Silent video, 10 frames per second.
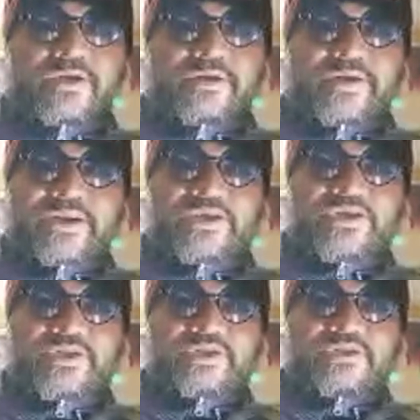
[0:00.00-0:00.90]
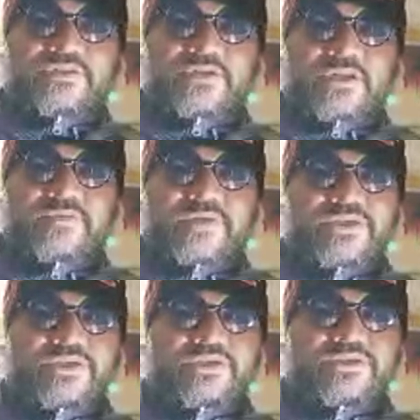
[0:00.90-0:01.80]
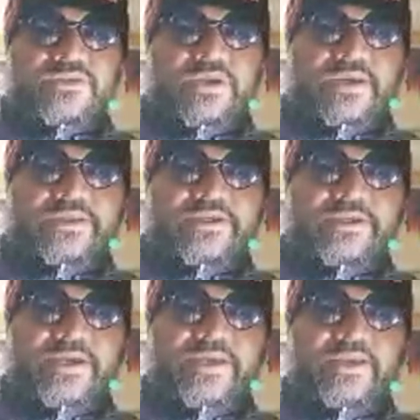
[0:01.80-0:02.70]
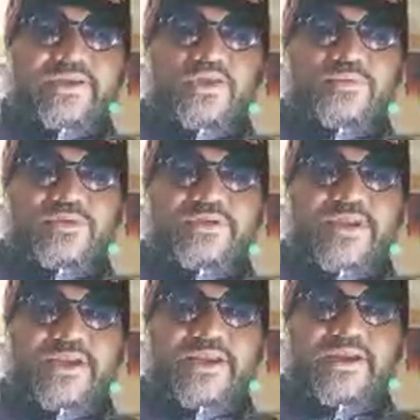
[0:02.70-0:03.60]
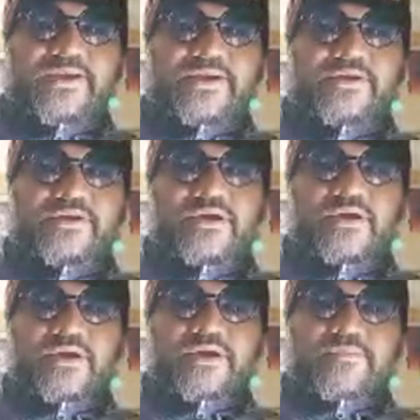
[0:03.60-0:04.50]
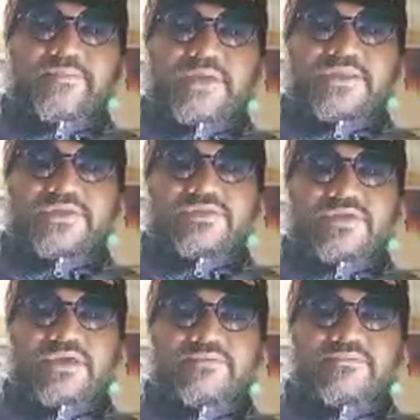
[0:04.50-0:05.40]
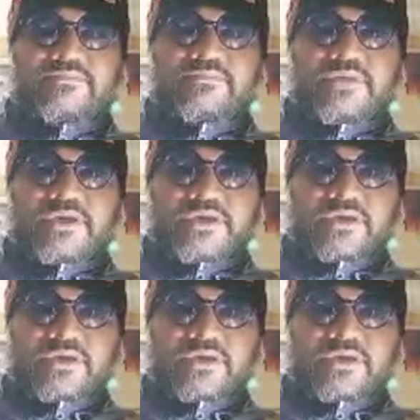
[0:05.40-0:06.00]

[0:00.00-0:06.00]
Traditions, conventions, and the tyranny of the dead hand by the same